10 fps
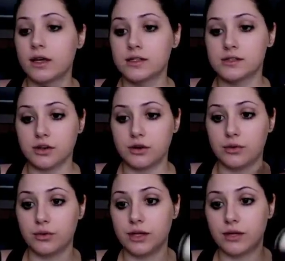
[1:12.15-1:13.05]

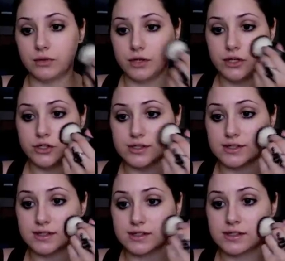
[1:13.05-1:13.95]
So when you
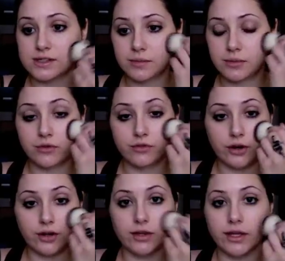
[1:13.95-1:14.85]
just stipple
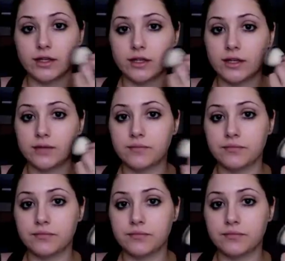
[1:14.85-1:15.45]
very lightly,